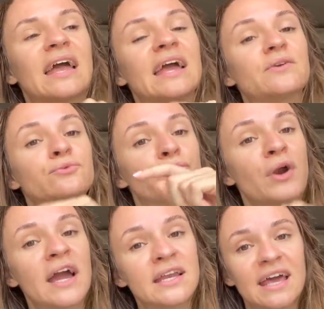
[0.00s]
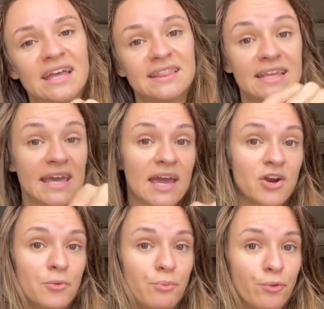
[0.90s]
And right at the
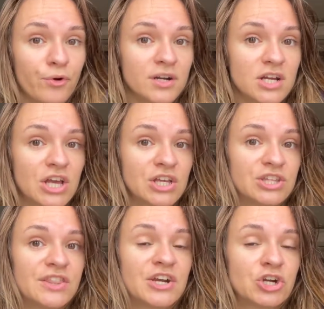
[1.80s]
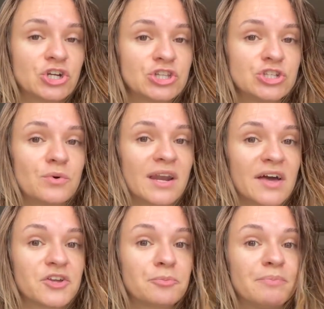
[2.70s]
airport, they're gonna do
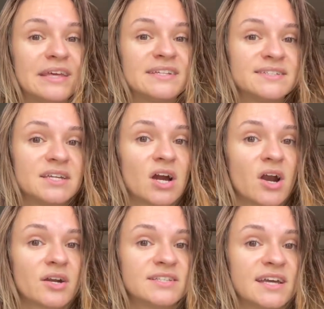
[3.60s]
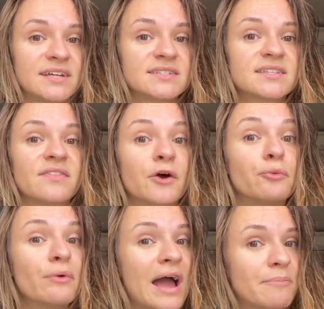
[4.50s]
another PCR test, the
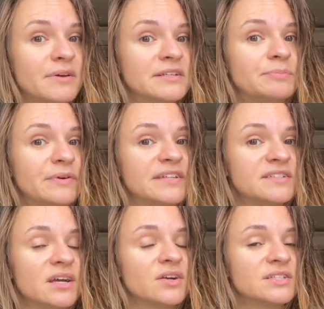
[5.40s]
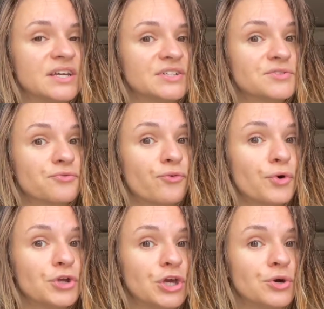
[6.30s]
rapid PCR test
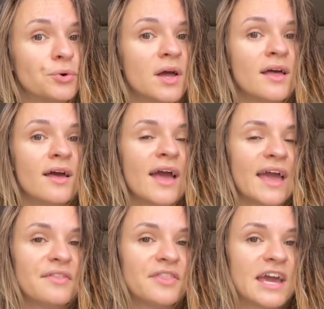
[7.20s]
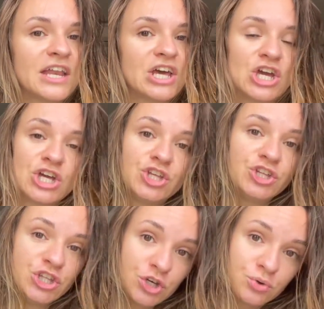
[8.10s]
for you. And then
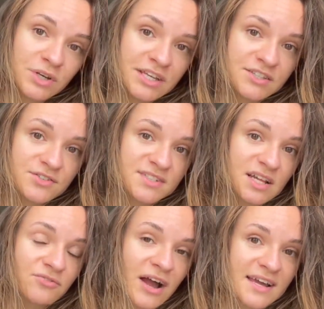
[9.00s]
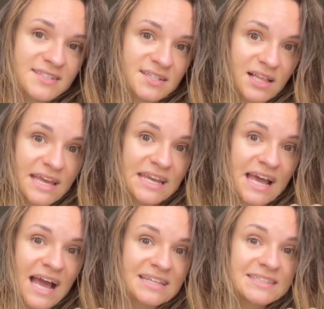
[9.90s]
you need to self-isolate
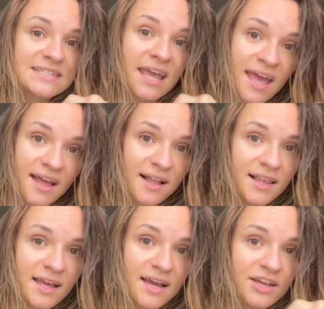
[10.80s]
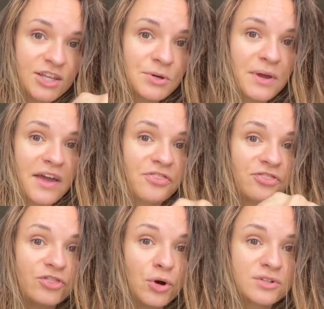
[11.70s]
until you get
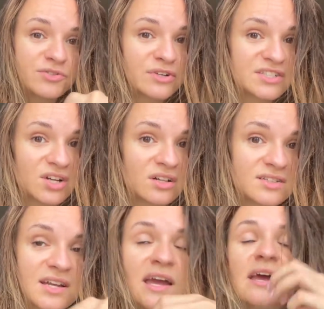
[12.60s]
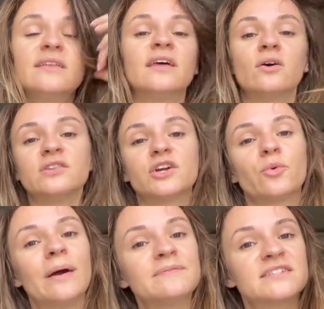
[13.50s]
those results. Now on their
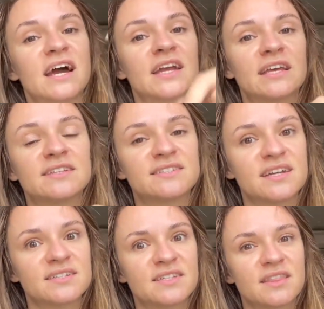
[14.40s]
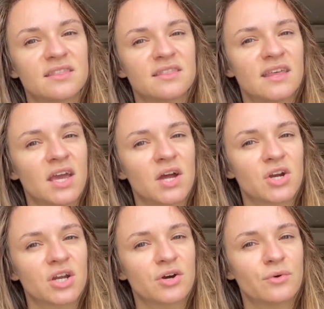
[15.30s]
website, it says that they are
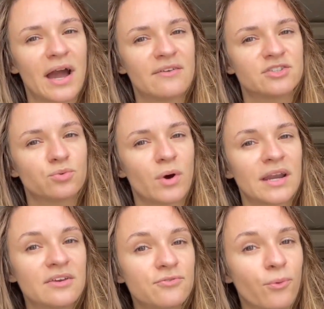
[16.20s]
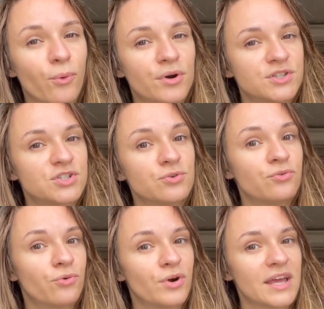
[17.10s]
gonna arrive 24 to
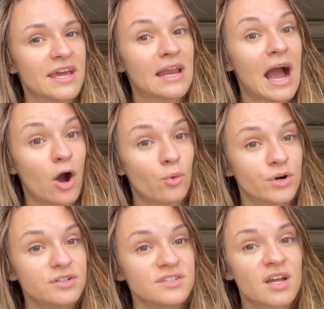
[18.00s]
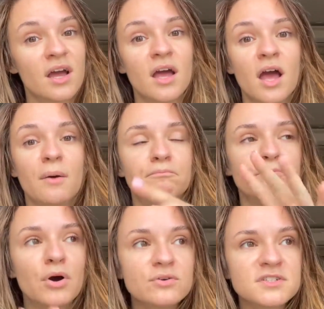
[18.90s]
48 hours.
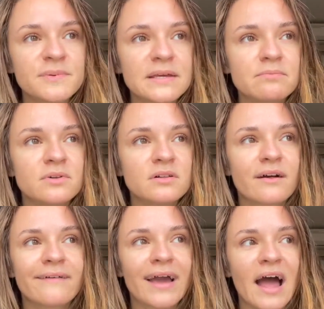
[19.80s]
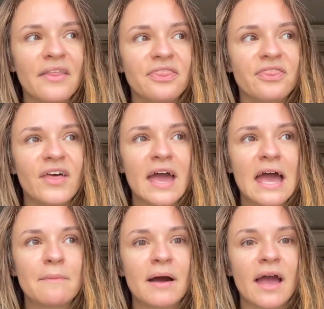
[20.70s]
Most people got
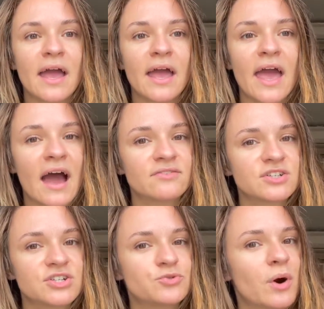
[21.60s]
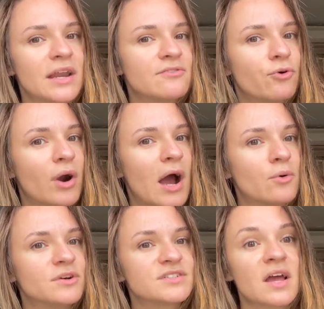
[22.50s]
them after 24
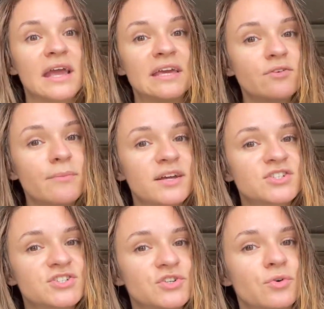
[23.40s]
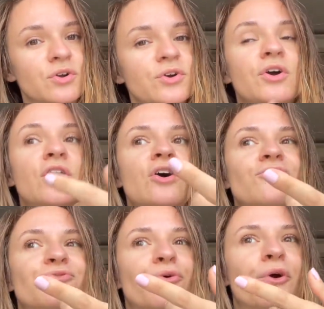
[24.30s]
hours, even much sooner.
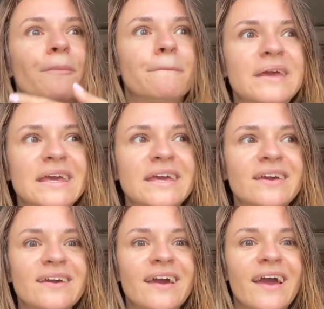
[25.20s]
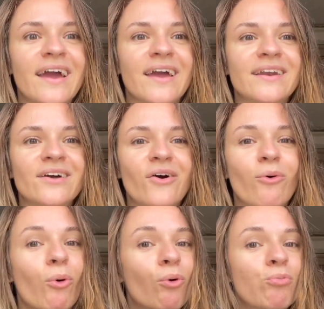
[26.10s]
For me and
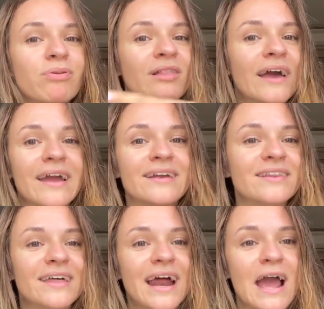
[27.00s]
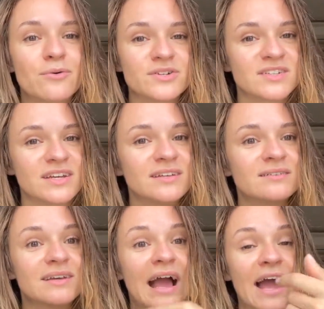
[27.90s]
whole plane that I was in,
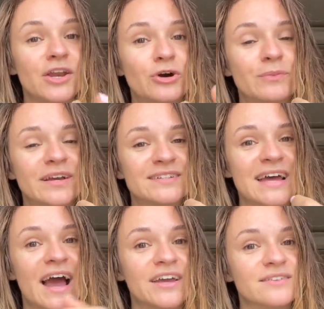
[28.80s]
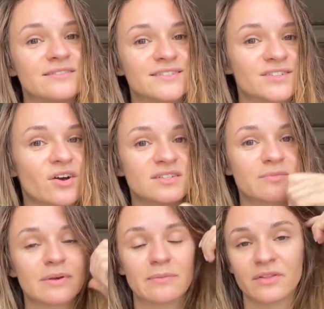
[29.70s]
I know because I saw some
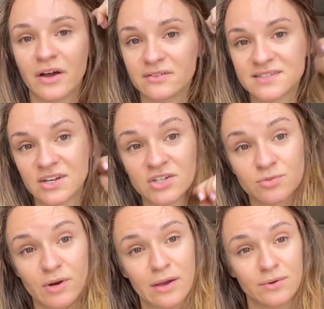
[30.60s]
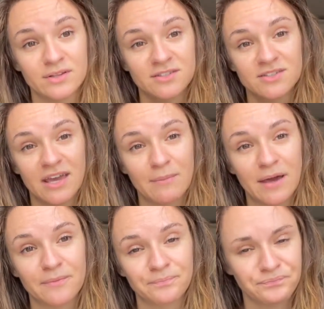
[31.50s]
people downstairs when I went to get
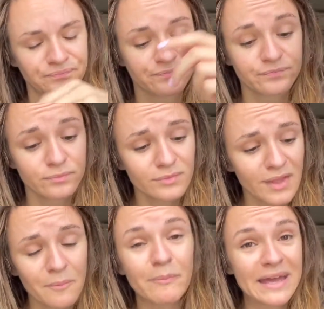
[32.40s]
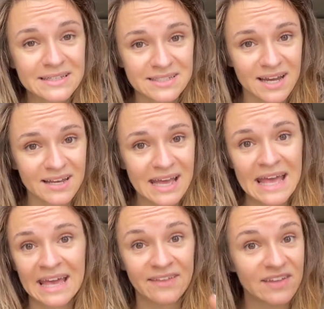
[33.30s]
my band cut
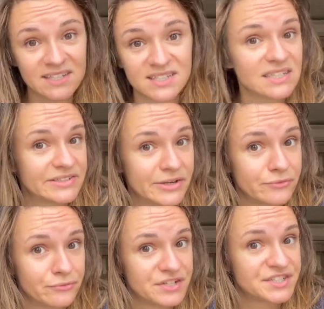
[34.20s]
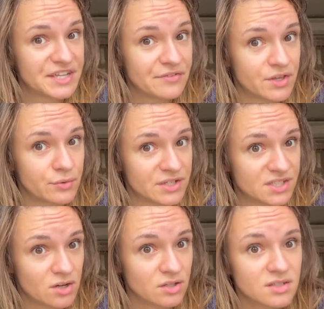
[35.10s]
and they still didn't receive their
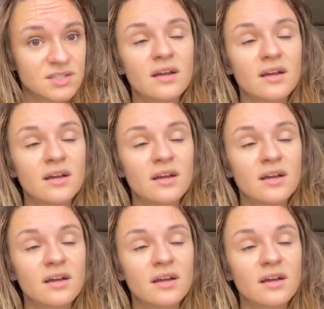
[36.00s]
results.